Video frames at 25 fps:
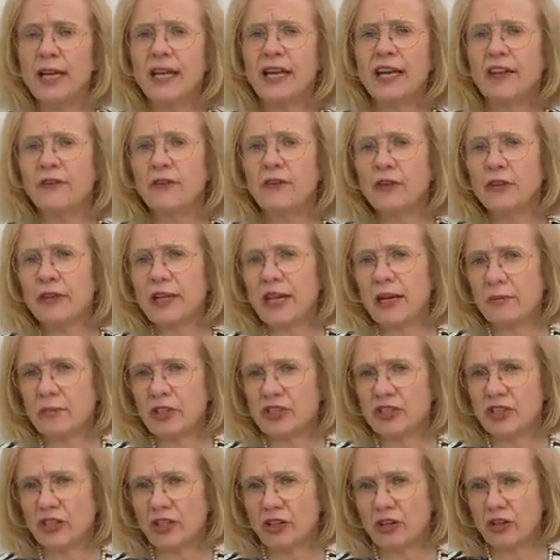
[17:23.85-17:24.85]
if you come
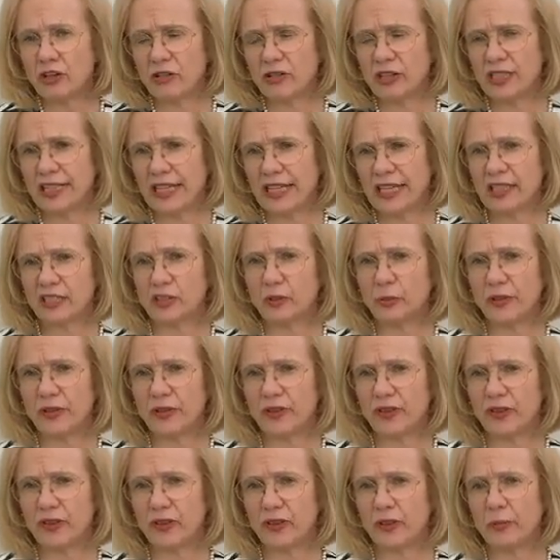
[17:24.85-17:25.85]
into contact
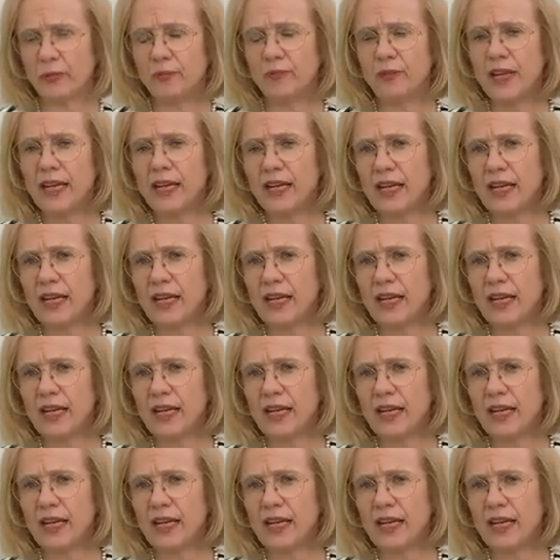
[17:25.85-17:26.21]
with them